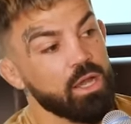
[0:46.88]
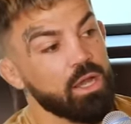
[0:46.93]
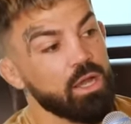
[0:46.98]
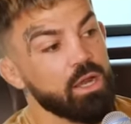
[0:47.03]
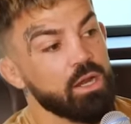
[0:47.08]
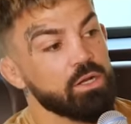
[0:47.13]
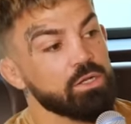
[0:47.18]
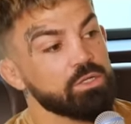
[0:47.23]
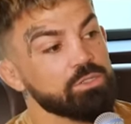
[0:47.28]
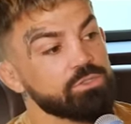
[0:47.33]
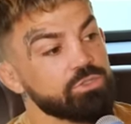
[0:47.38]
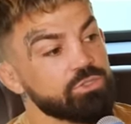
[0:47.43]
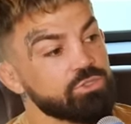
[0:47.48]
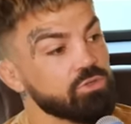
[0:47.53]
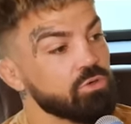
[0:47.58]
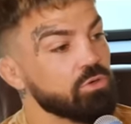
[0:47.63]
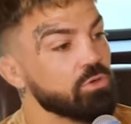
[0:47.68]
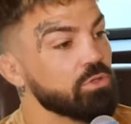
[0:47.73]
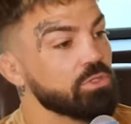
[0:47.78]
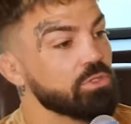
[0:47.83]
heard
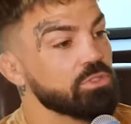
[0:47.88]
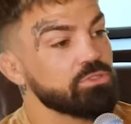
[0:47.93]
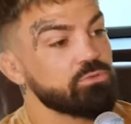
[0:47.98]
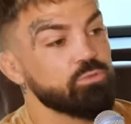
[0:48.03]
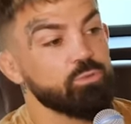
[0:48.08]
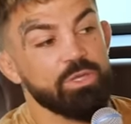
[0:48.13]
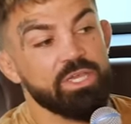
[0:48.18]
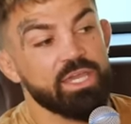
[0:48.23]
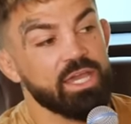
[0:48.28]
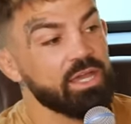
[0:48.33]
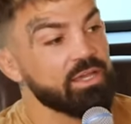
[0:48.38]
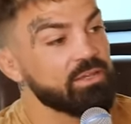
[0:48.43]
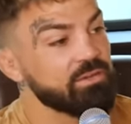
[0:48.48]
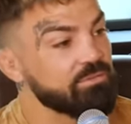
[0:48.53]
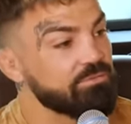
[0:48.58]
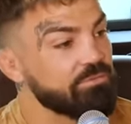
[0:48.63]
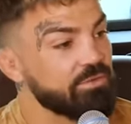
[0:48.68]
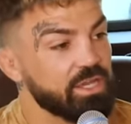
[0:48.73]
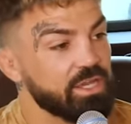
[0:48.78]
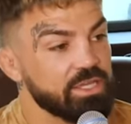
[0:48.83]
stories. We got in
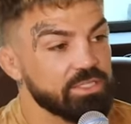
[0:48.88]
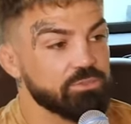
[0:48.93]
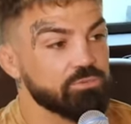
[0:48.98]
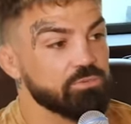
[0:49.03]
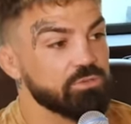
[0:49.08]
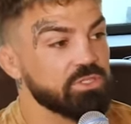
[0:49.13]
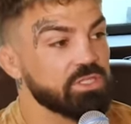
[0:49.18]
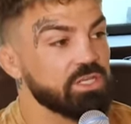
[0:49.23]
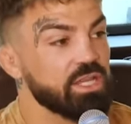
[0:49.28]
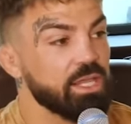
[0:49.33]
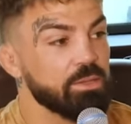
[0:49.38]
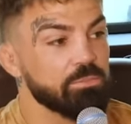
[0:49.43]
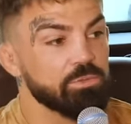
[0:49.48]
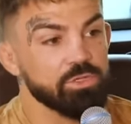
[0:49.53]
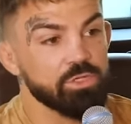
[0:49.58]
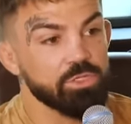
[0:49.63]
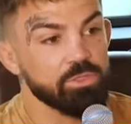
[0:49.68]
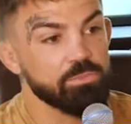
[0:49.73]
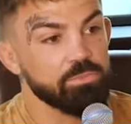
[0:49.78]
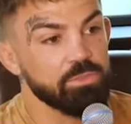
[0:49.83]
fights with the
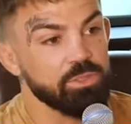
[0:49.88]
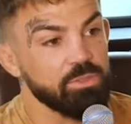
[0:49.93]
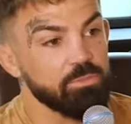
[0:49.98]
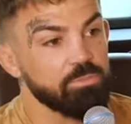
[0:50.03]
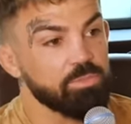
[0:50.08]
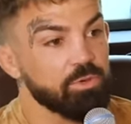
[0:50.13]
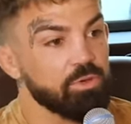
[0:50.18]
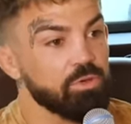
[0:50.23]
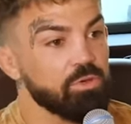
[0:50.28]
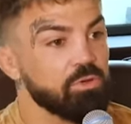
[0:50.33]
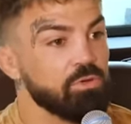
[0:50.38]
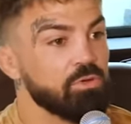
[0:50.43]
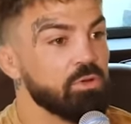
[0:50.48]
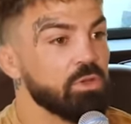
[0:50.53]
neighborhood people.